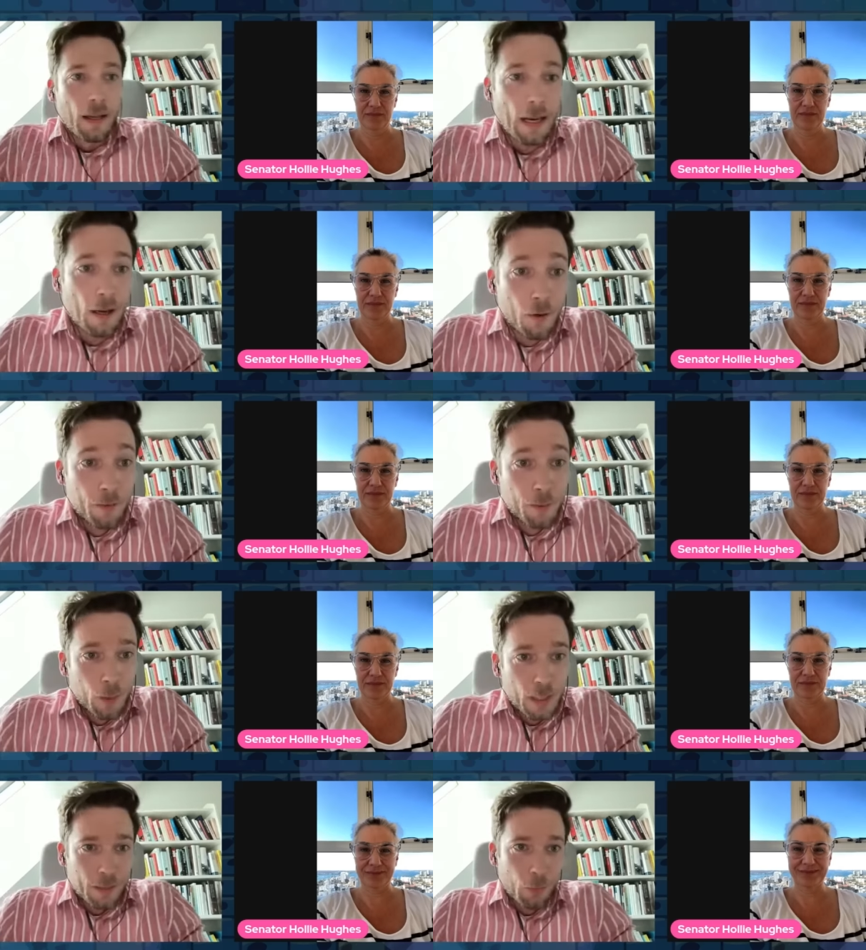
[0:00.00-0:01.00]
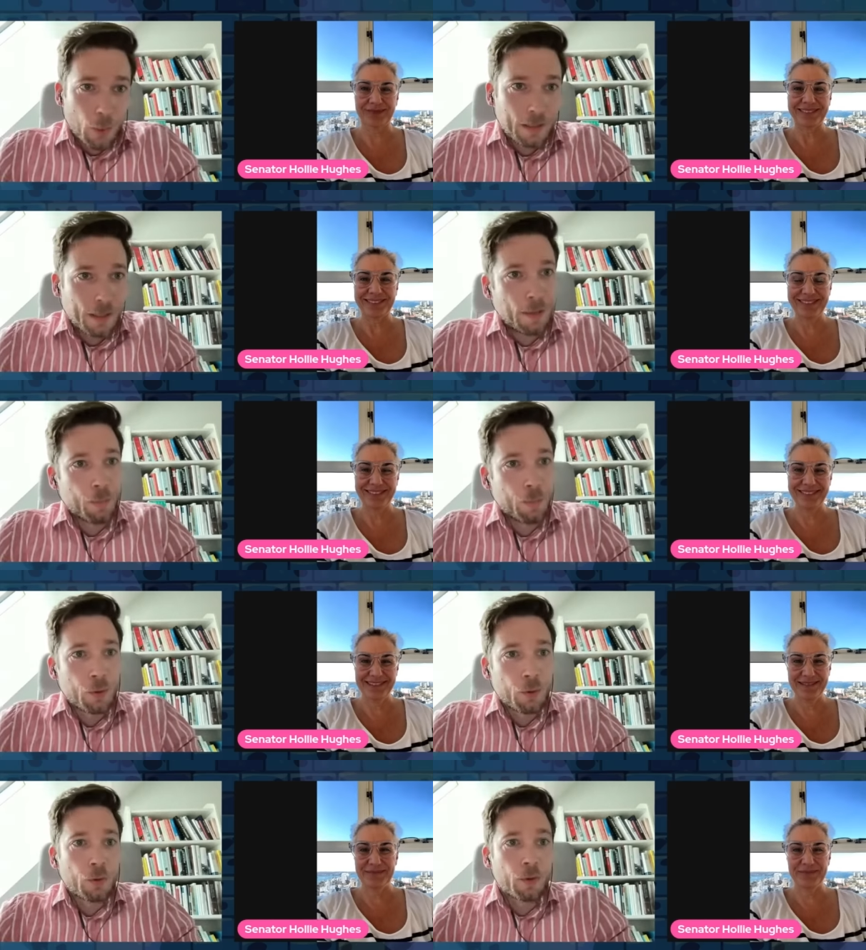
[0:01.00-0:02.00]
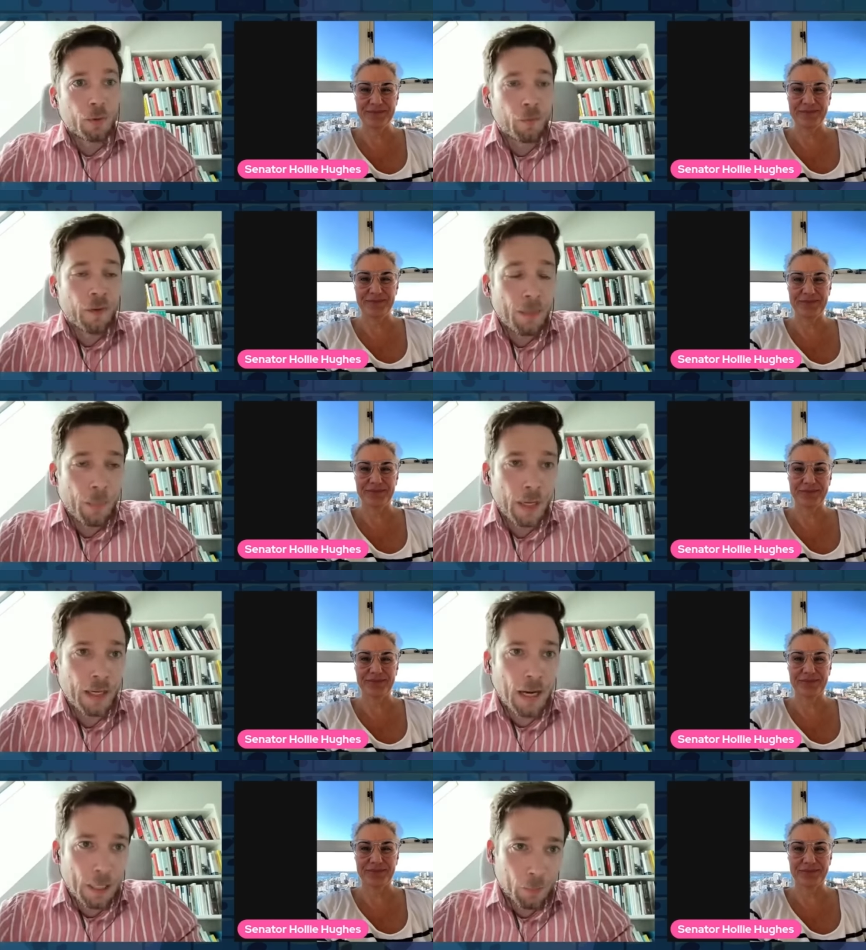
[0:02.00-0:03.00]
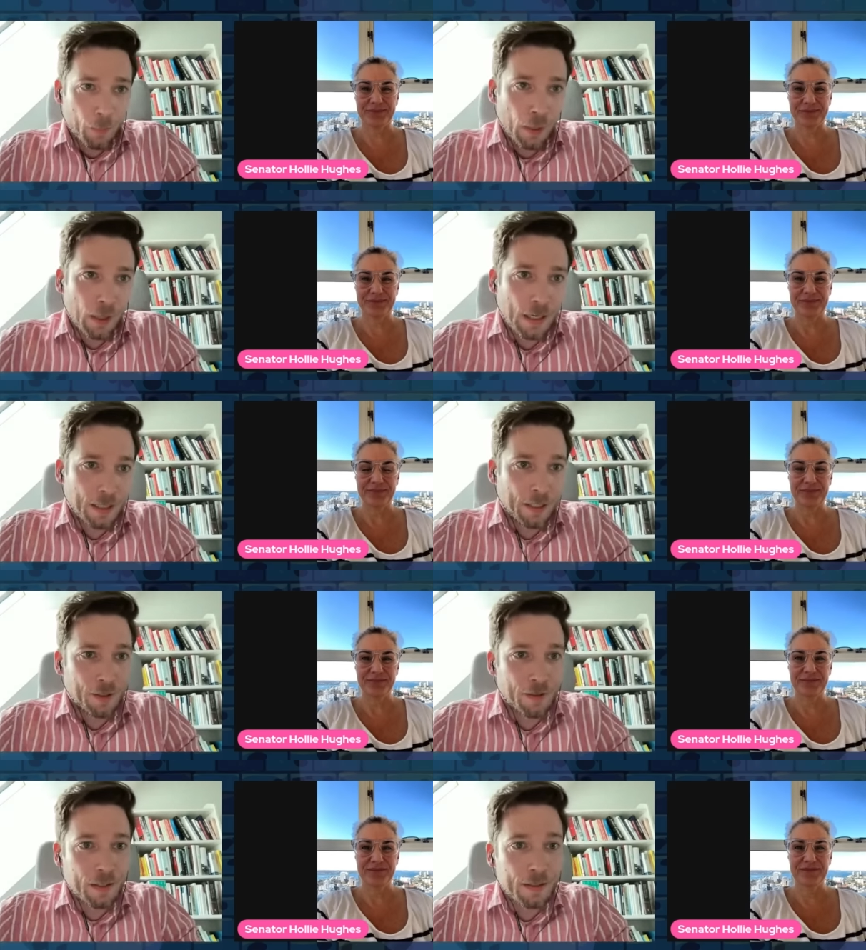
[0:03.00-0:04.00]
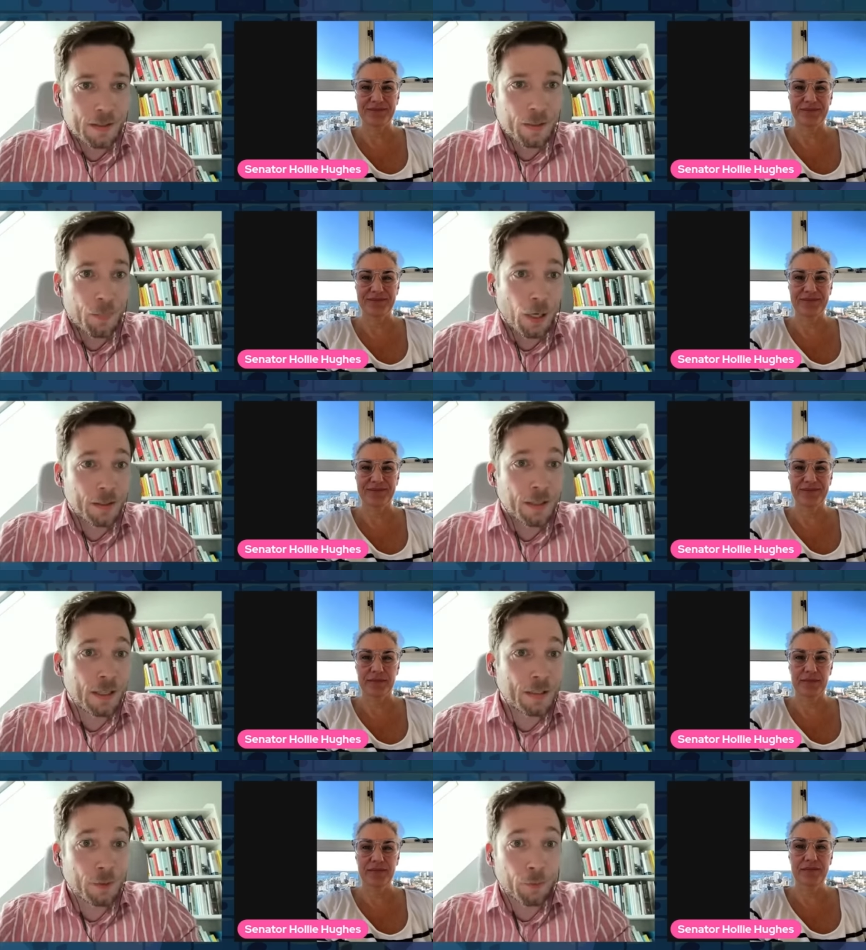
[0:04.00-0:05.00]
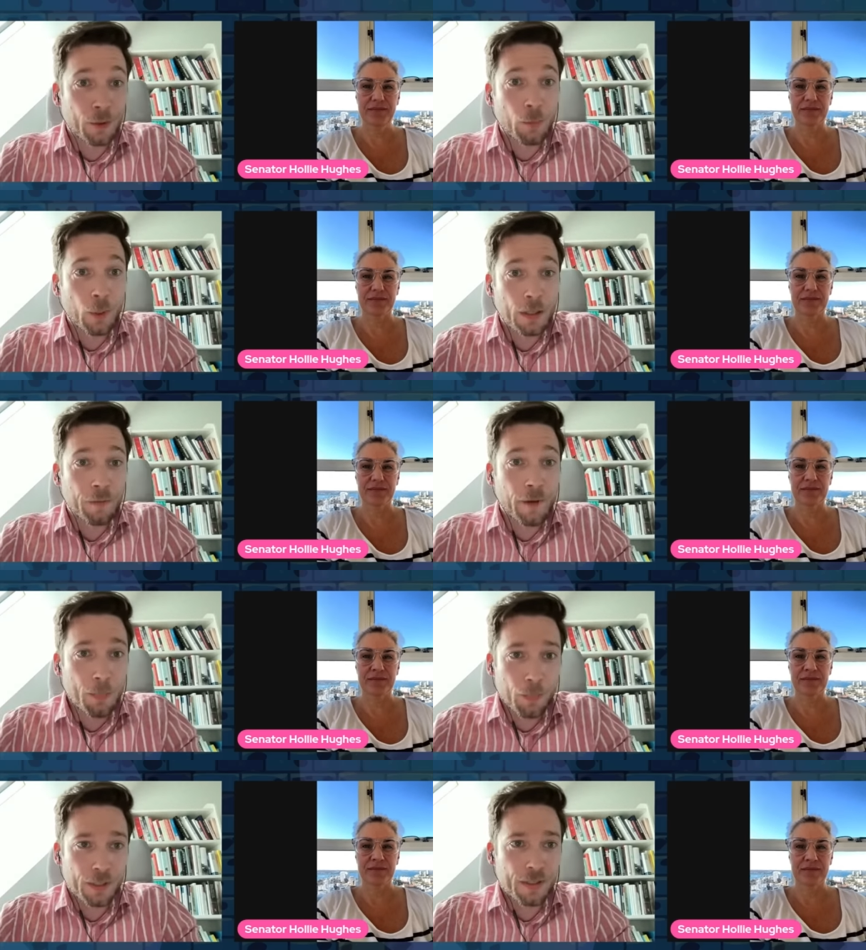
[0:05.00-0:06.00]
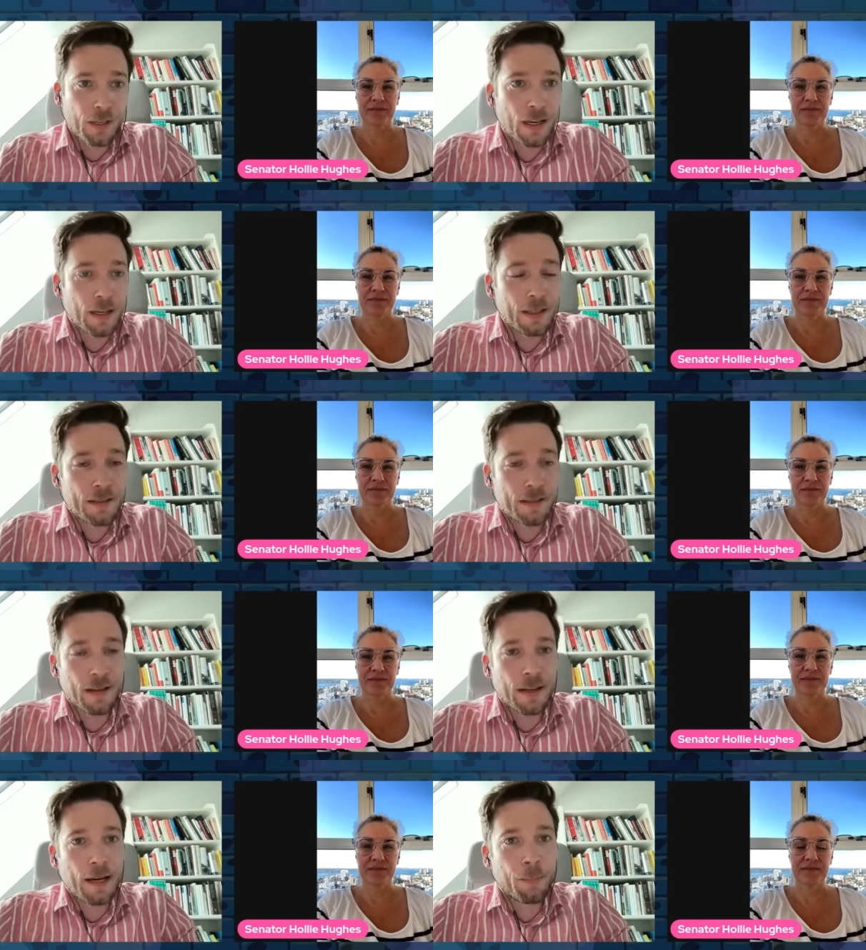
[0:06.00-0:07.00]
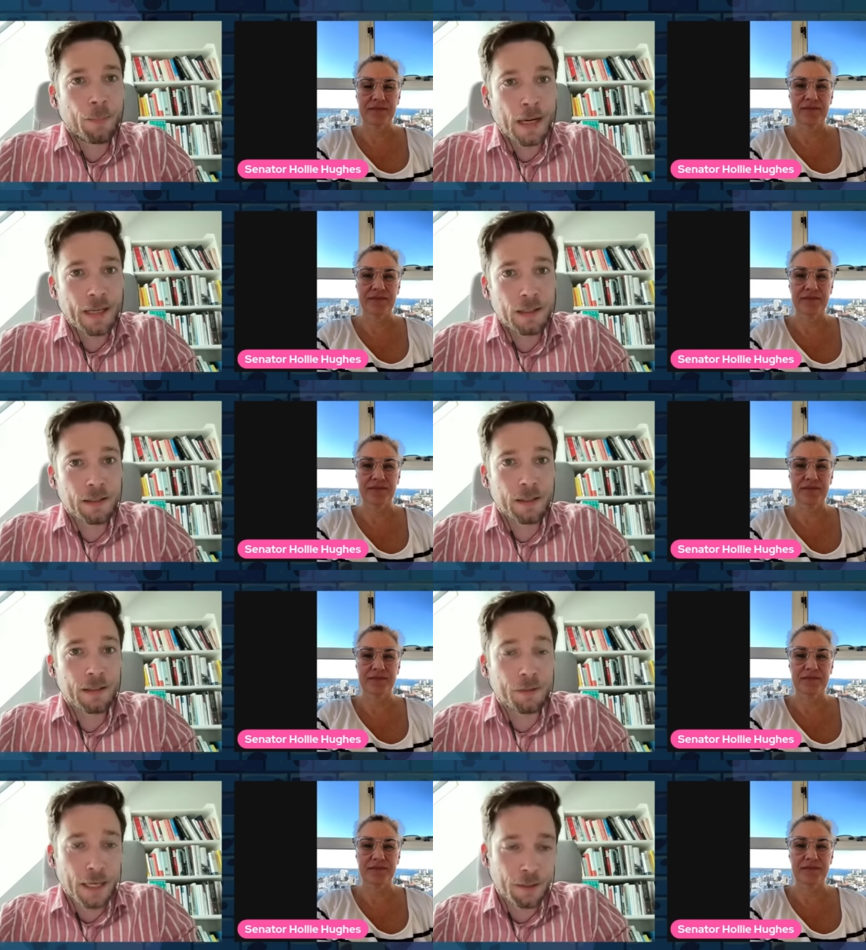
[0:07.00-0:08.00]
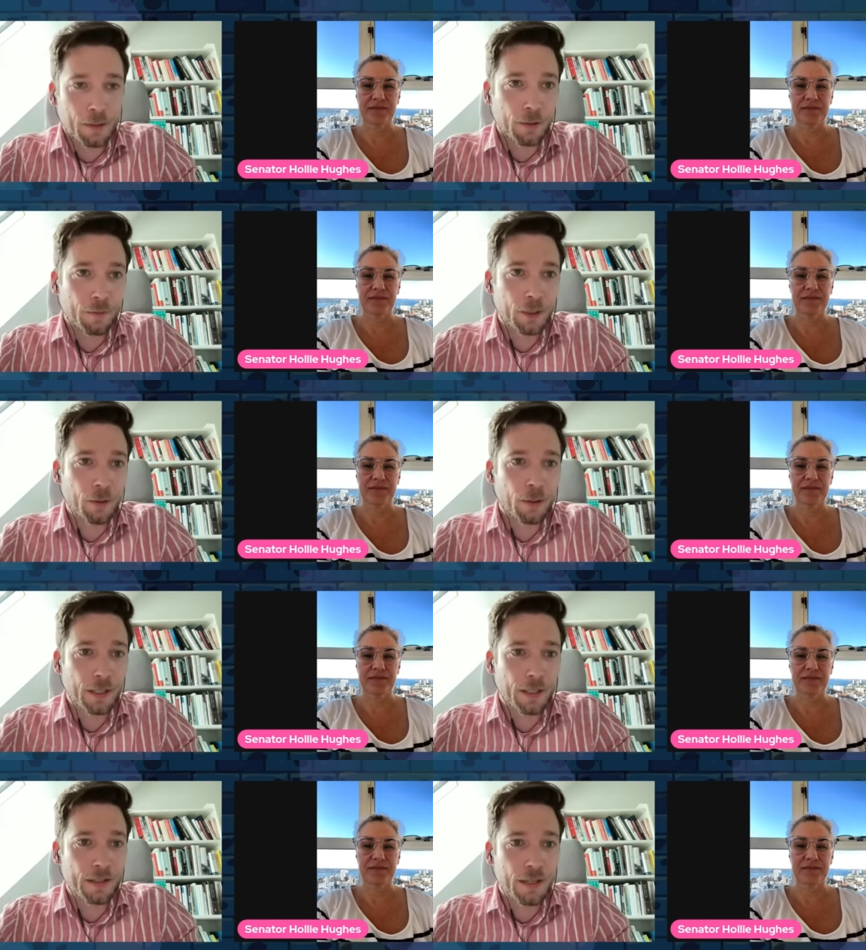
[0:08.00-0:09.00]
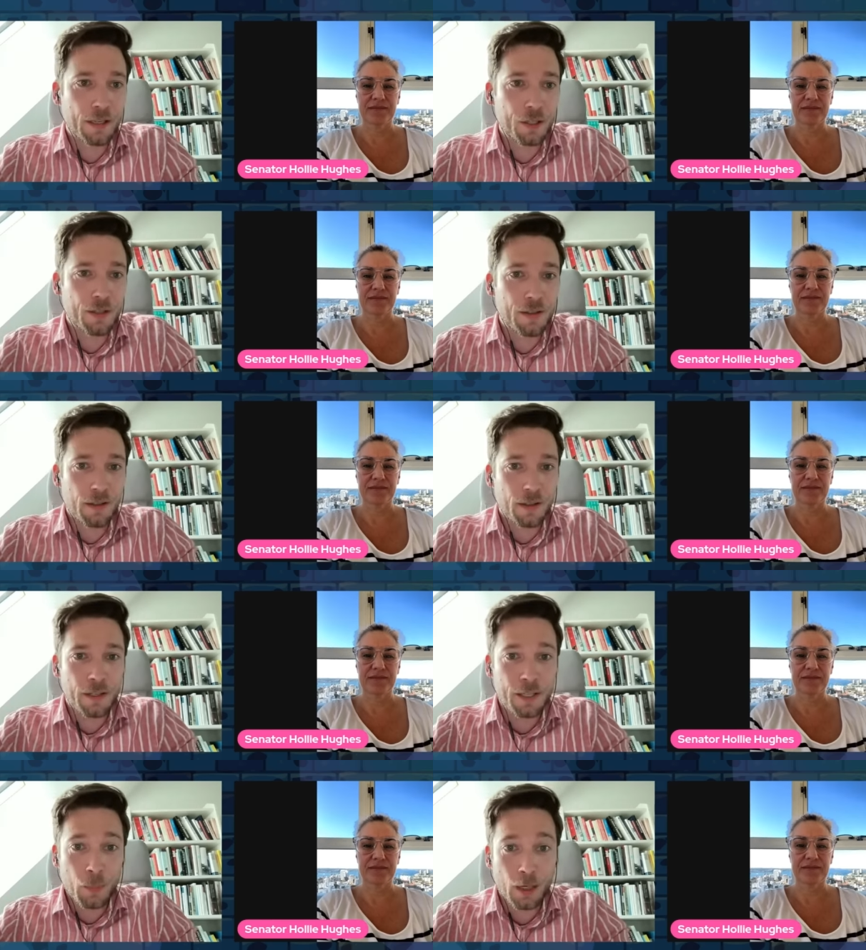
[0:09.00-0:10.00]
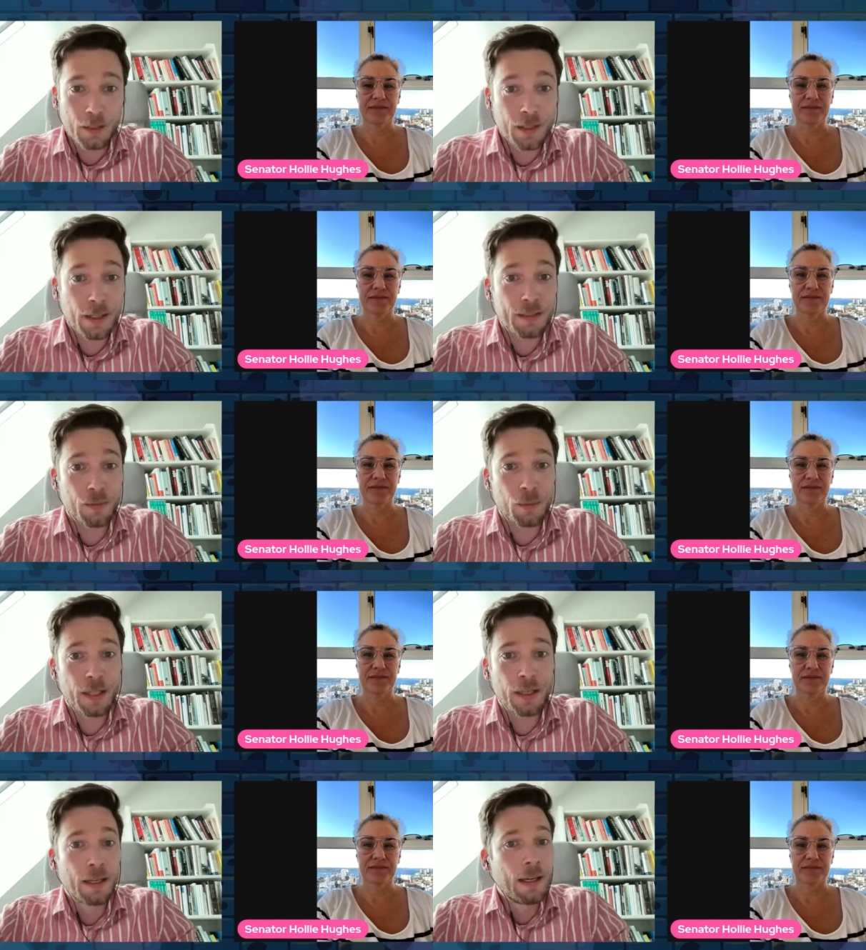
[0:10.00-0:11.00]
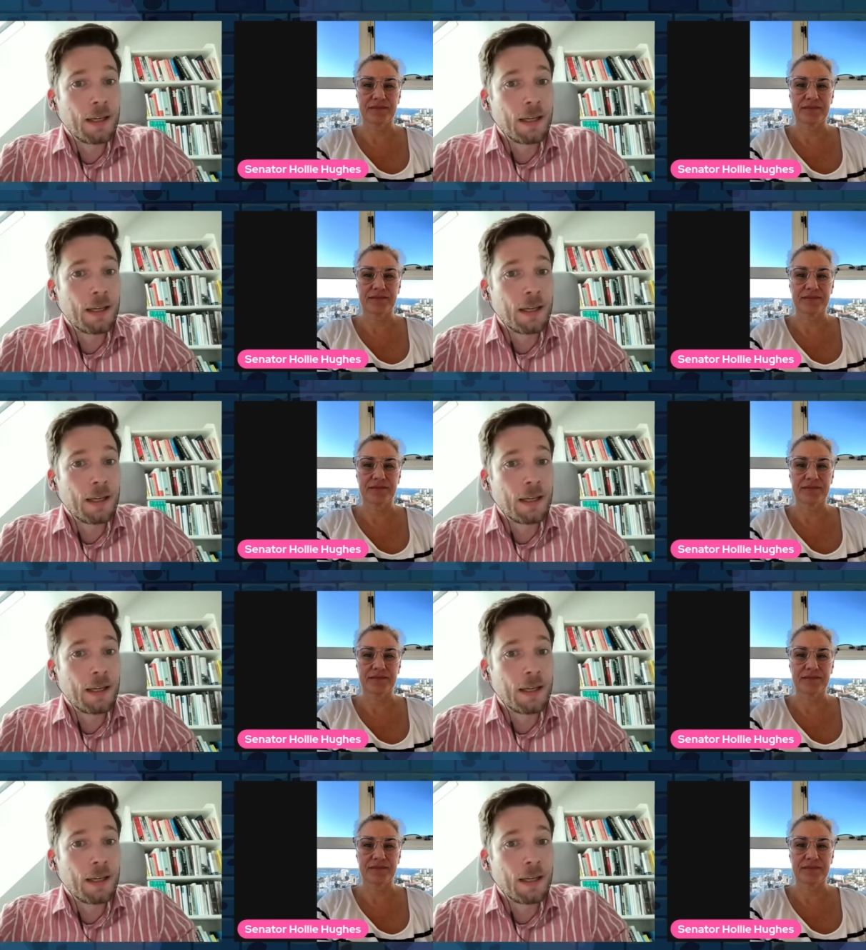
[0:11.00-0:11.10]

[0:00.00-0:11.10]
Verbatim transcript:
Speaker 1: Hello, everyone, and welcome to Vaping Unplugged. This is a podcast of the World Vapers' Alliance, and I'm Michael, the director of the organizations. On this podcast, we